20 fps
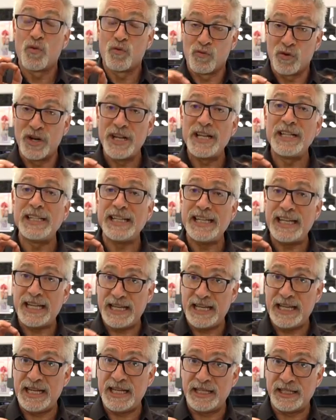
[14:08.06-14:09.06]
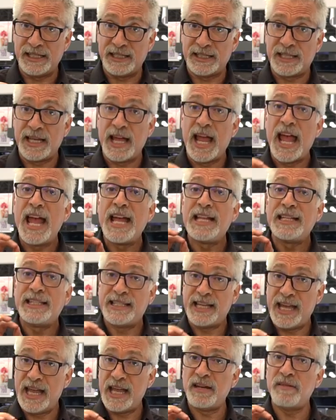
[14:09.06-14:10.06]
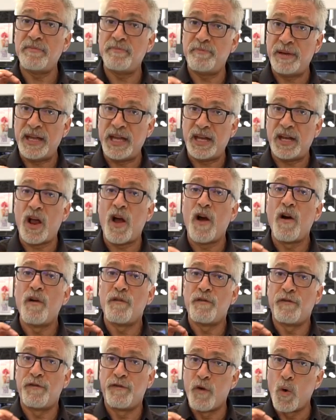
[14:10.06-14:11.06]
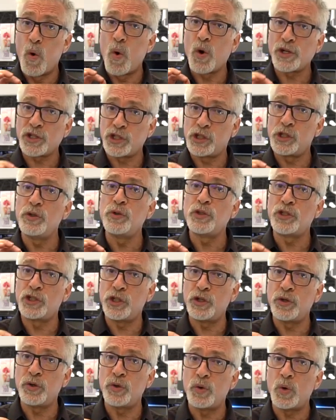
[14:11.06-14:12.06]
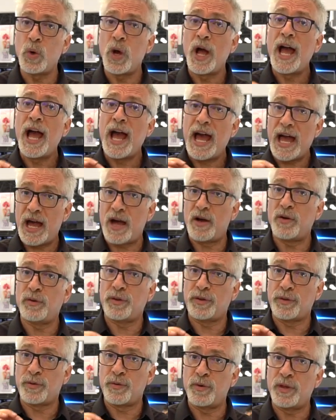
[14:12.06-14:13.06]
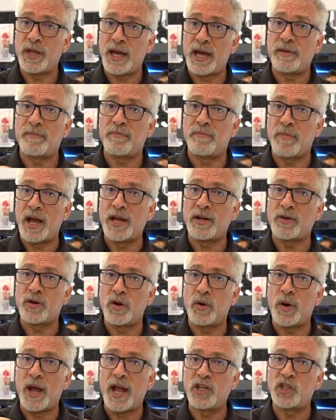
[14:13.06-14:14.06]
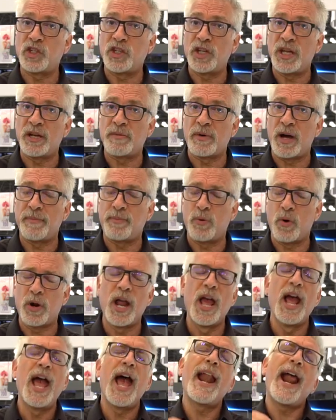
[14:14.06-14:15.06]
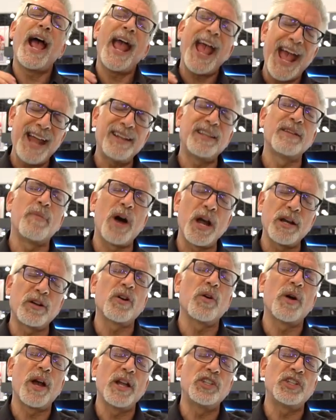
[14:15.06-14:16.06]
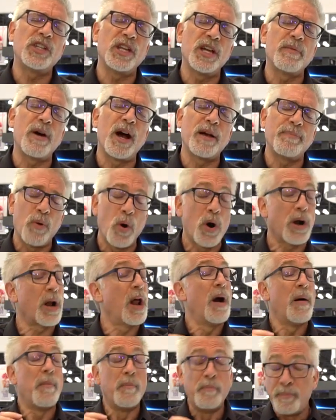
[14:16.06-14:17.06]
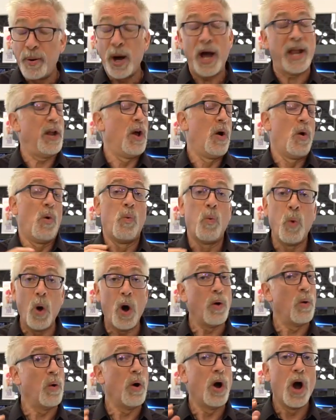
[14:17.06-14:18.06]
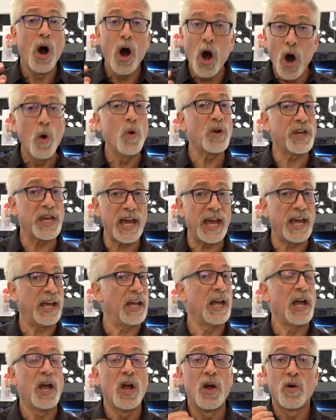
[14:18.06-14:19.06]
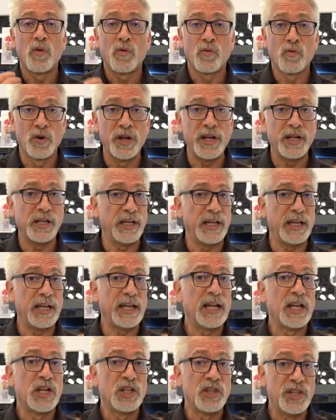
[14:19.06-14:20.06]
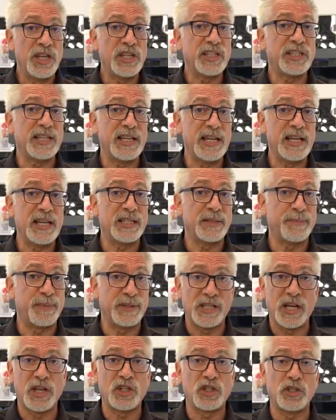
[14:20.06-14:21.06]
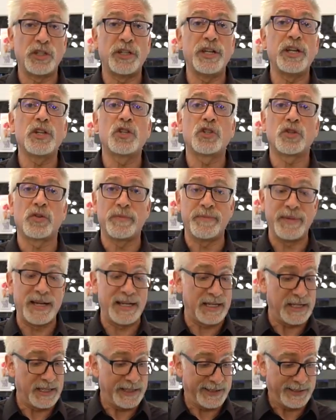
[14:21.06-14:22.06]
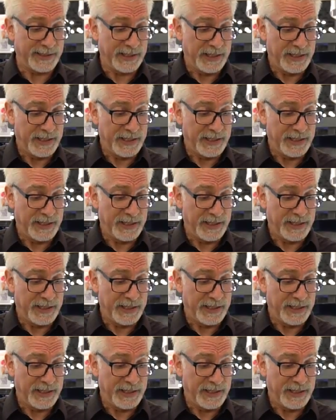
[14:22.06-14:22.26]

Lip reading: really is 10-bit 422 out through that micro HDMI port. And I hate the micro HDMI port, but whoa, okay. Really, this is potentially tremendous.